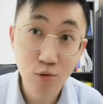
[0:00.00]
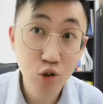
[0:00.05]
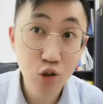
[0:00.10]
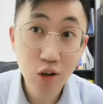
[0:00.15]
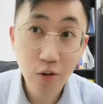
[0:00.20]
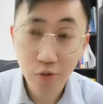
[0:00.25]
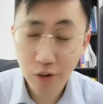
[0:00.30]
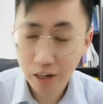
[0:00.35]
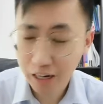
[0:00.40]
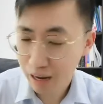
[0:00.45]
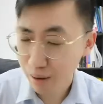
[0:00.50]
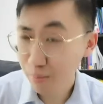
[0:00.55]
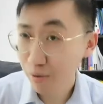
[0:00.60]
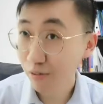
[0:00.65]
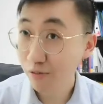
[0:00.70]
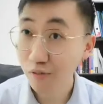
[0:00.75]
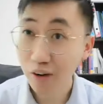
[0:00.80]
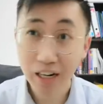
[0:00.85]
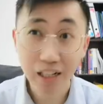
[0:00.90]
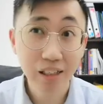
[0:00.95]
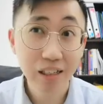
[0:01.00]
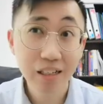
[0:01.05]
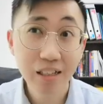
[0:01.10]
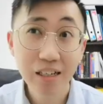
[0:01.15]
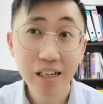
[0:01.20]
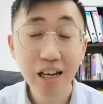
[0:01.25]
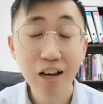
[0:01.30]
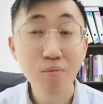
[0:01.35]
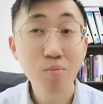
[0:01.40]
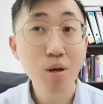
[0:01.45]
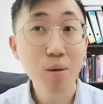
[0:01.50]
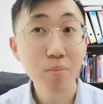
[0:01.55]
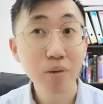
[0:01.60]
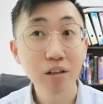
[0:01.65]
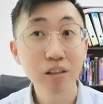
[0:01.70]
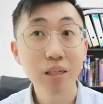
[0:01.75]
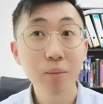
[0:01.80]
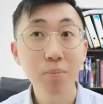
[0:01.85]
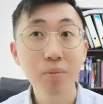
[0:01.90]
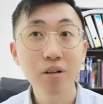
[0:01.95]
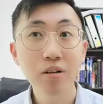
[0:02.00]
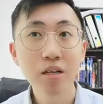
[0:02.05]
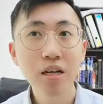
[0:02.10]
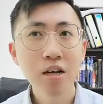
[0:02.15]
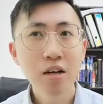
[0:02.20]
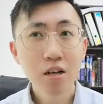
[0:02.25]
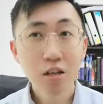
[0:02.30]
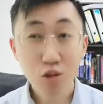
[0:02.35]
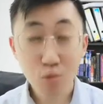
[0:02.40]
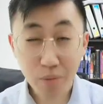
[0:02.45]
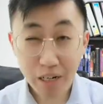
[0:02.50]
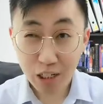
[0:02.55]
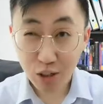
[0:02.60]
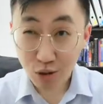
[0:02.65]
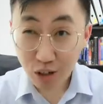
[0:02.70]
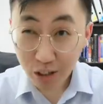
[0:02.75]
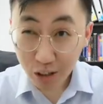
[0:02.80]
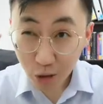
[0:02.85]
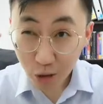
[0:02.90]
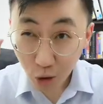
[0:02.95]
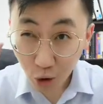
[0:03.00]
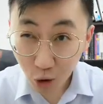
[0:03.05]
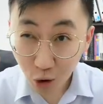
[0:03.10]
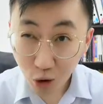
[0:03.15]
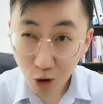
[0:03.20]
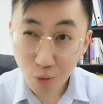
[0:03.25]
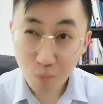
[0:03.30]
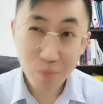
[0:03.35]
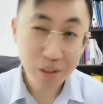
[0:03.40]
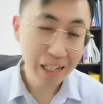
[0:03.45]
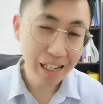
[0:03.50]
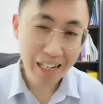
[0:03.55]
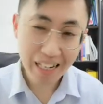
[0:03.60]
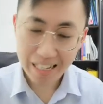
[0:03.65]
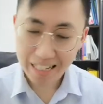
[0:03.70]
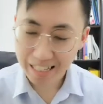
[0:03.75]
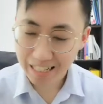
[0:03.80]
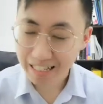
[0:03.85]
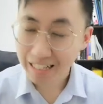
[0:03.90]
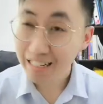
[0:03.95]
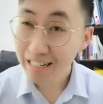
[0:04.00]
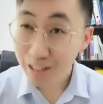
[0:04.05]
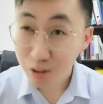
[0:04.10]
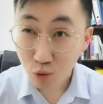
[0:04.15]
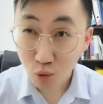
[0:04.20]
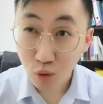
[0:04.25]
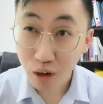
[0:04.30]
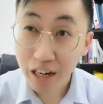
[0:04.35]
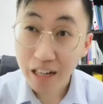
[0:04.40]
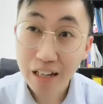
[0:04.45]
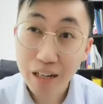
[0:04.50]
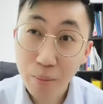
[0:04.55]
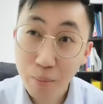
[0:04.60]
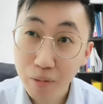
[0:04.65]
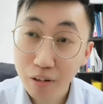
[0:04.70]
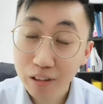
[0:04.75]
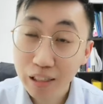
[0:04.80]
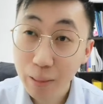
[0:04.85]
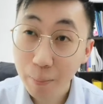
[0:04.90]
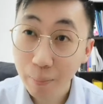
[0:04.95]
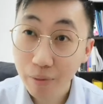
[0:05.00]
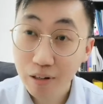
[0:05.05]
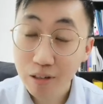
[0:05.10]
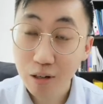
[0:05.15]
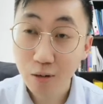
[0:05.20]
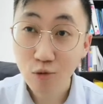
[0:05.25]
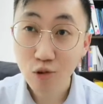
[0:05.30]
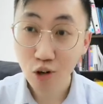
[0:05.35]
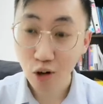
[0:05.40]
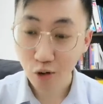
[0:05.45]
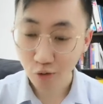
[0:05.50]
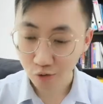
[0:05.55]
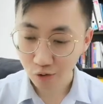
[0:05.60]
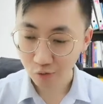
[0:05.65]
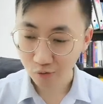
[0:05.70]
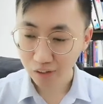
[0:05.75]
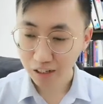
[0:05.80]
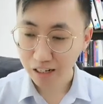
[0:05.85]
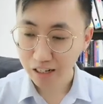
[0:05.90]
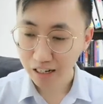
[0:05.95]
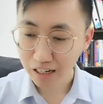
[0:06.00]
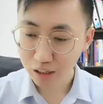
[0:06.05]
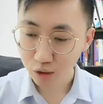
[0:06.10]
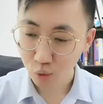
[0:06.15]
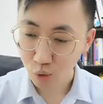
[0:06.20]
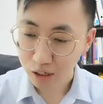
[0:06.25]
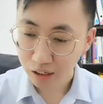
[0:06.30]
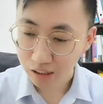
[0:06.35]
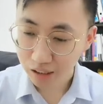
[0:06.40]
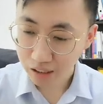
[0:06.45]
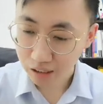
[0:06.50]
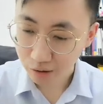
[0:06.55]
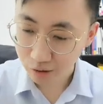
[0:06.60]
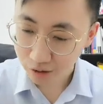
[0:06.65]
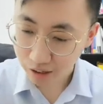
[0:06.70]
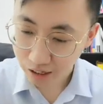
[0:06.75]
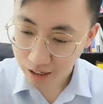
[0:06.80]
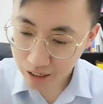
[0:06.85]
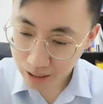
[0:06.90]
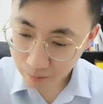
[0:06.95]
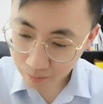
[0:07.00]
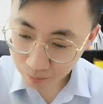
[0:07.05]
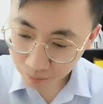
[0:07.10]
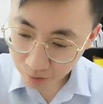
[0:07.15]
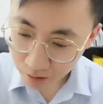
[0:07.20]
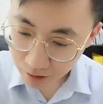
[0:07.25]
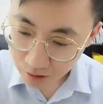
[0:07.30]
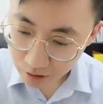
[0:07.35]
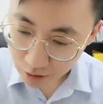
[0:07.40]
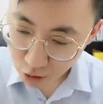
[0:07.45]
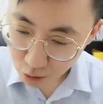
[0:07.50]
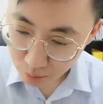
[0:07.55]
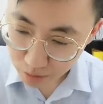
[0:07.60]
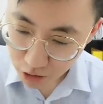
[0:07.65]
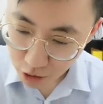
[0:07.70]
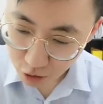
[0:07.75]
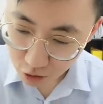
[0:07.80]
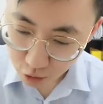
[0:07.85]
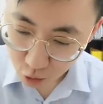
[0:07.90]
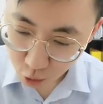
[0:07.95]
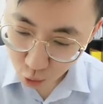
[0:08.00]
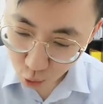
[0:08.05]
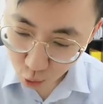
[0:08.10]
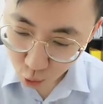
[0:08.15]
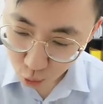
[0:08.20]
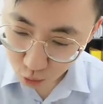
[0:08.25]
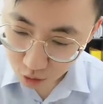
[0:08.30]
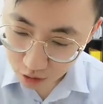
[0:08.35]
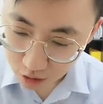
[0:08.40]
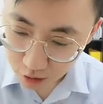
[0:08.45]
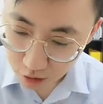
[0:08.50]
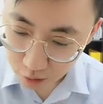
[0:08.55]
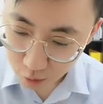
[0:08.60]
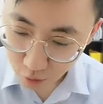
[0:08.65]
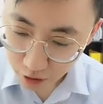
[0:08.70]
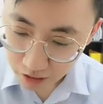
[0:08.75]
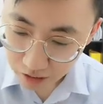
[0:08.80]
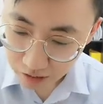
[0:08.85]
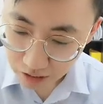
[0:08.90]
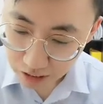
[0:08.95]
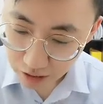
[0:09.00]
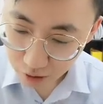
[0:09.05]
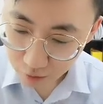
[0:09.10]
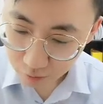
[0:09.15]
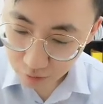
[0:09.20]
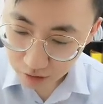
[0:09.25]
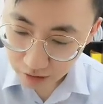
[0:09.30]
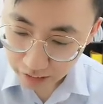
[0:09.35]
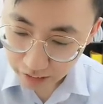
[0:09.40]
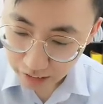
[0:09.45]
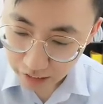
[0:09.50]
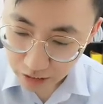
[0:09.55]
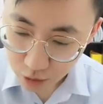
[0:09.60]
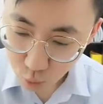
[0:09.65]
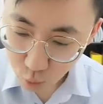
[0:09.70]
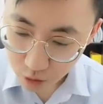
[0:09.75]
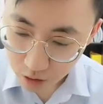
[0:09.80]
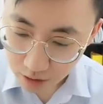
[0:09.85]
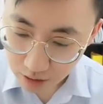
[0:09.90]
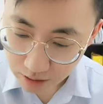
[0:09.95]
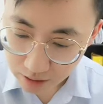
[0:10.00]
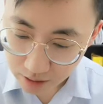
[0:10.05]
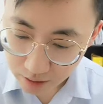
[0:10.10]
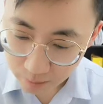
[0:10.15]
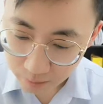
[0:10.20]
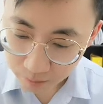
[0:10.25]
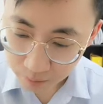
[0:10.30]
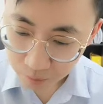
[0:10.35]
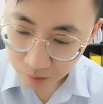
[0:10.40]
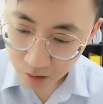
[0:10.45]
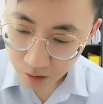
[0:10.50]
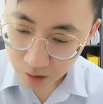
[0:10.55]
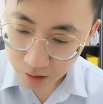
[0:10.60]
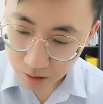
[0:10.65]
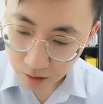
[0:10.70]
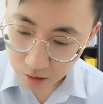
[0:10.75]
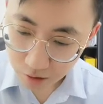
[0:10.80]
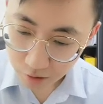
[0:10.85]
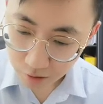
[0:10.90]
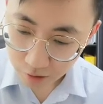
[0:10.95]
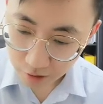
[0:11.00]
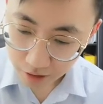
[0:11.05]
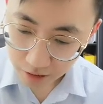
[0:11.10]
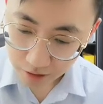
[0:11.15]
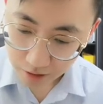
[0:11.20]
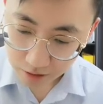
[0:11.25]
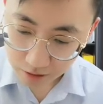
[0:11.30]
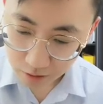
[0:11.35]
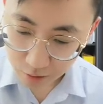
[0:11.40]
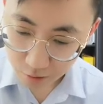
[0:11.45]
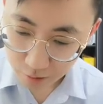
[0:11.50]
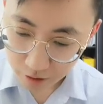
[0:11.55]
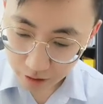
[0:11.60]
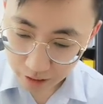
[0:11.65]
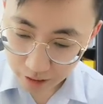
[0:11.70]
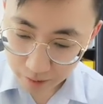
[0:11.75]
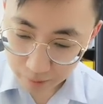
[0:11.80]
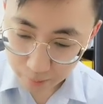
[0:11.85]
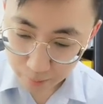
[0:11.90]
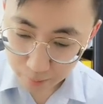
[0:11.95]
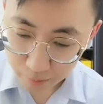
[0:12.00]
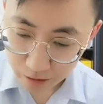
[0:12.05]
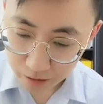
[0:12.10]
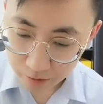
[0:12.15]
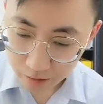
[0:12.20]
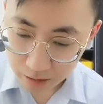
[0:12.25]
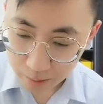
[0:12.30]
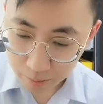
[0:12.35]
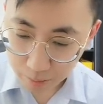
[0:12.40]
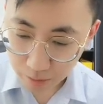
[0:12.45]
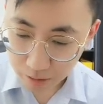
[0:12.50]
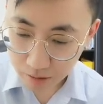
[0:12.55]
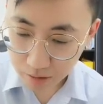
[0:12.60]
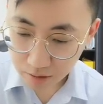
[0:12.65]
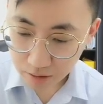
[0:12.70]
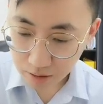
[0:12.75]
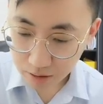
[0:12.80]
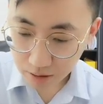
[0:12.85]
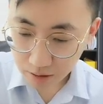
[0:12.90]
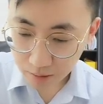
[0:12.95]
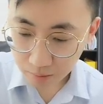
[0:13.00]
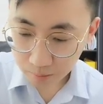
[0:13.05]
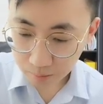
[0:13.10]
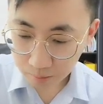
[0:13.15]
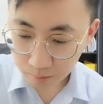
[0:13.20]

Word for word: 12 it can be factor it can be multiple so make sure don't be lazy just write the multiples of 12 15 and 20 okay so make sure to do the writing of the English words right so write multiples